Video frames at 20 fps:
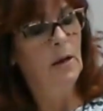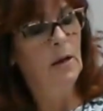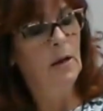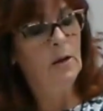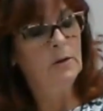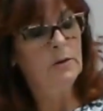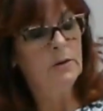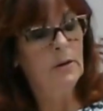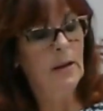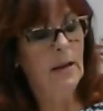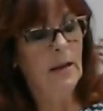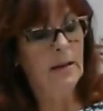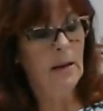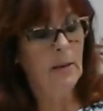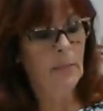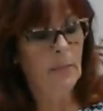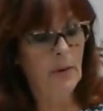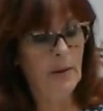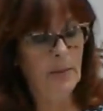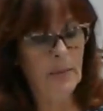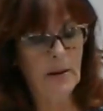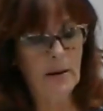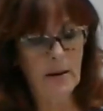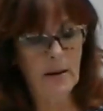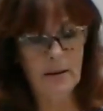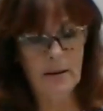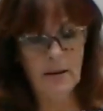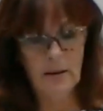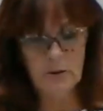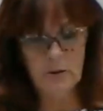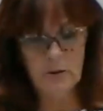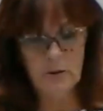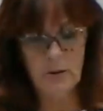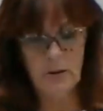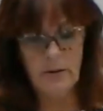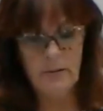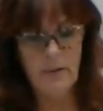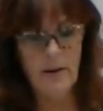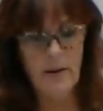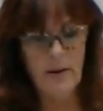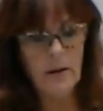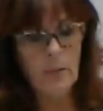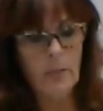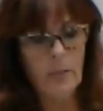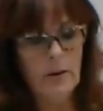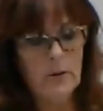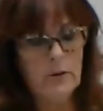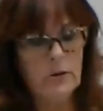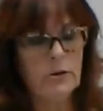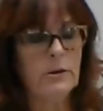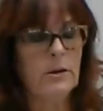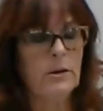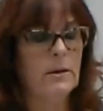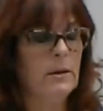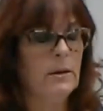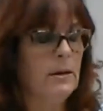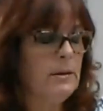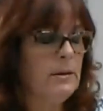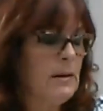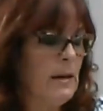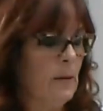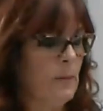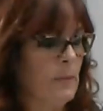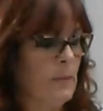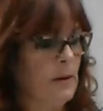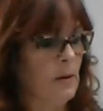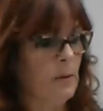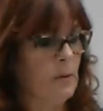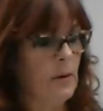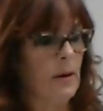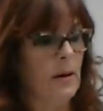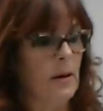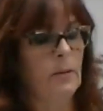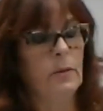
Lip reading: So then they bring me in, they do the evaluation, and they tell me, okay,